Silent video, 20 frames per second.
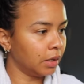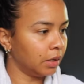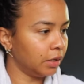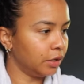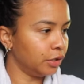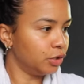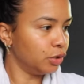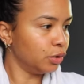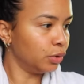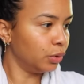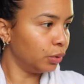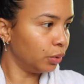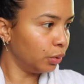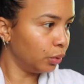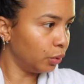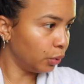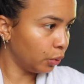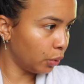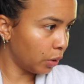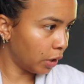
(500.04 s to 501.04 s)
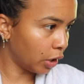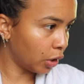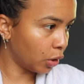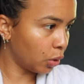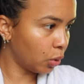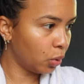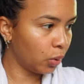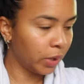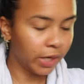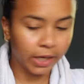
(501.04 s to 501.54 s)
Gonna do a
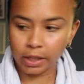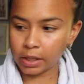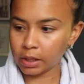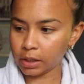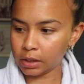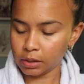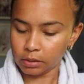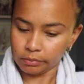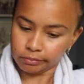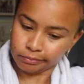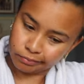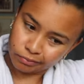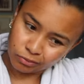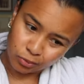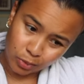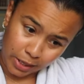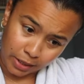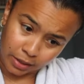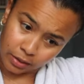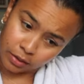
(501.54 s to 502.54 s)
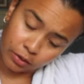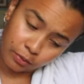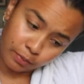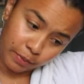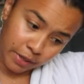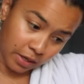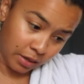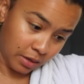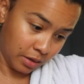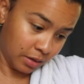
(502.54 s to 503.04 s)
quick regular
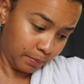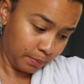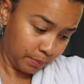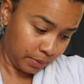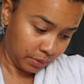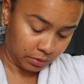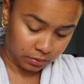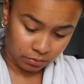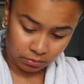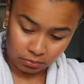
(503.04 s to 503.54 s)
makeup.